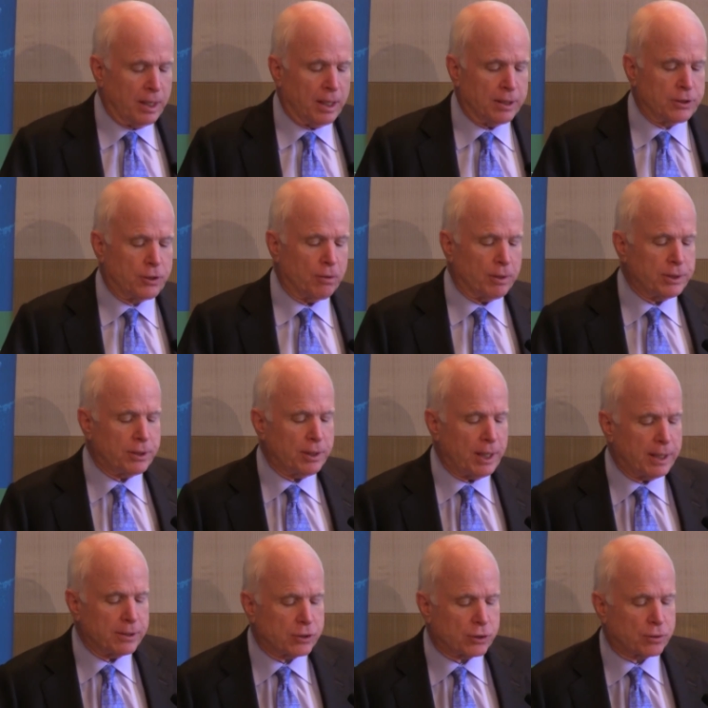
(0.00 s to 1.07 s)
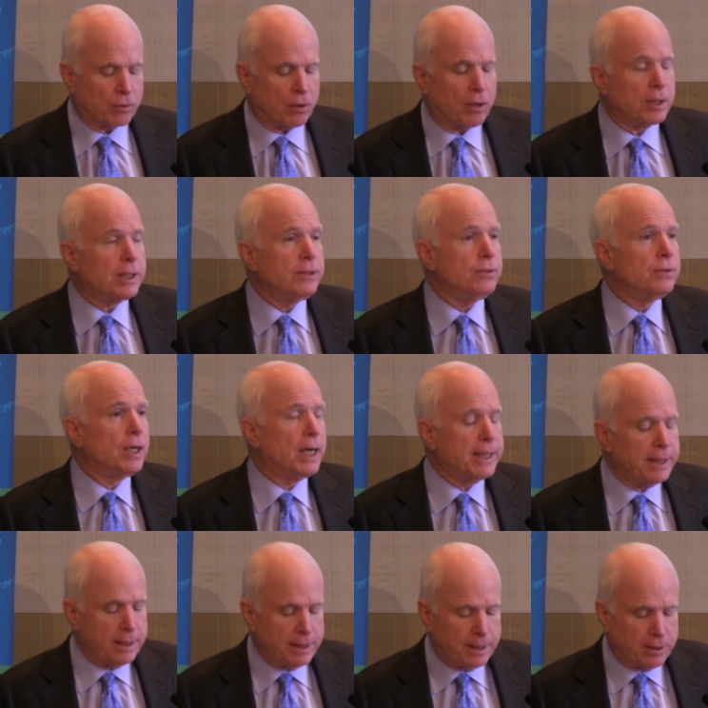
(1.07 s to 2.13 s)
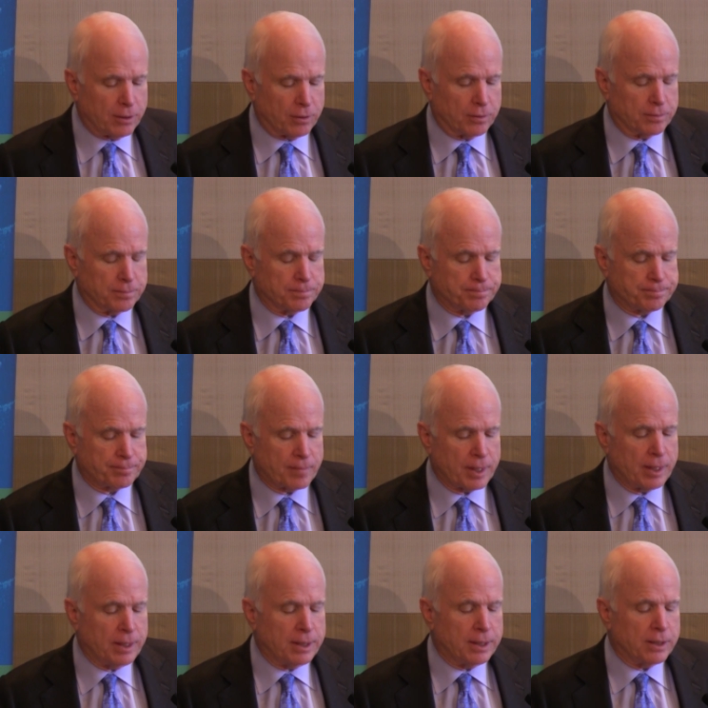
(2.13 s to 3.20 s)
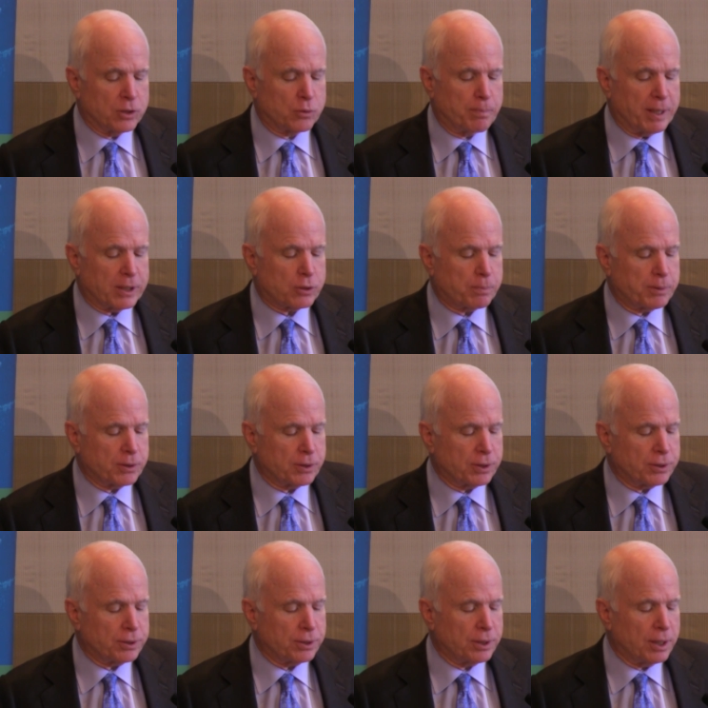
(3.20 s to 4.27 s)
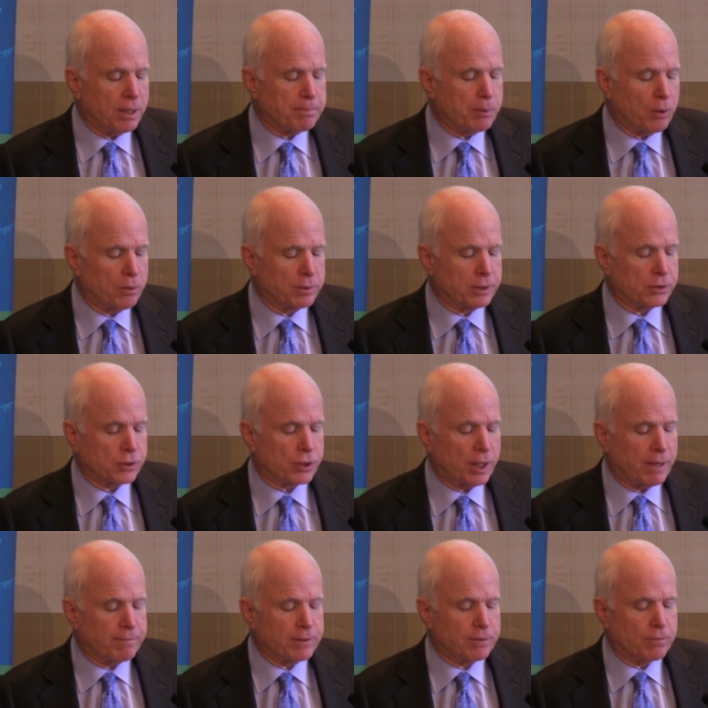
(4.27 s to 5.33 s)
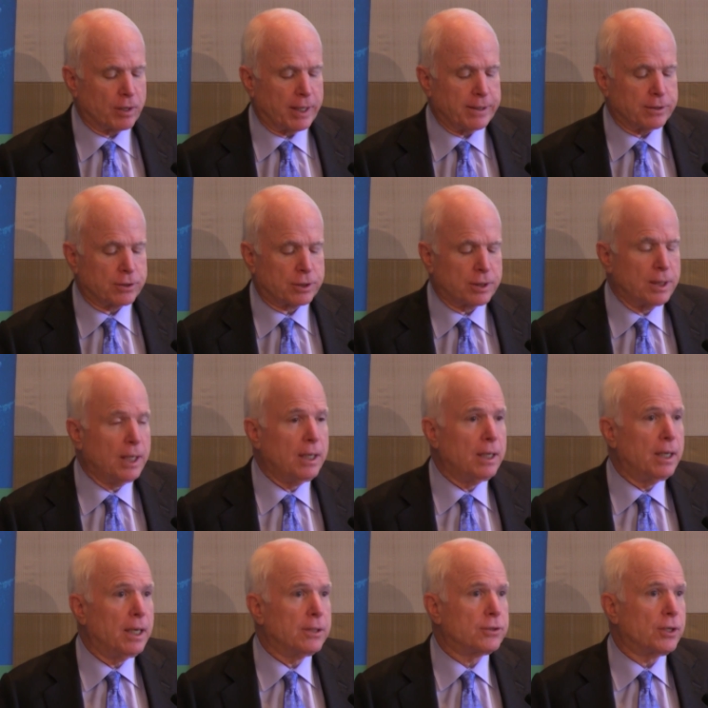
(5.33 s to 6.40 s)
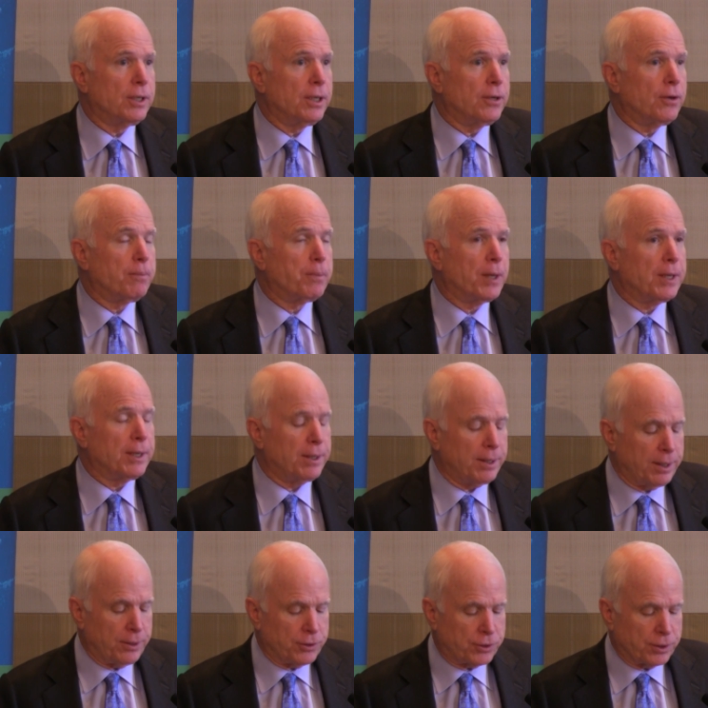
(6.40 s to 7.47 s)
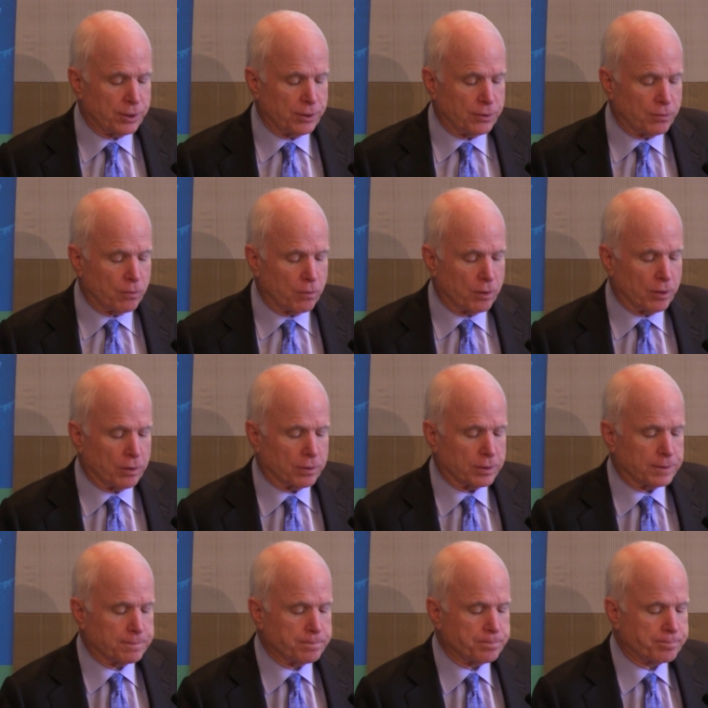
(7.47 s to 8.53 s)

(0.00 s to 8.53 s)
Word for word: A Georgia that is strong and united at home is best positioned to uphold its sovereign rights as an independent nation in the world.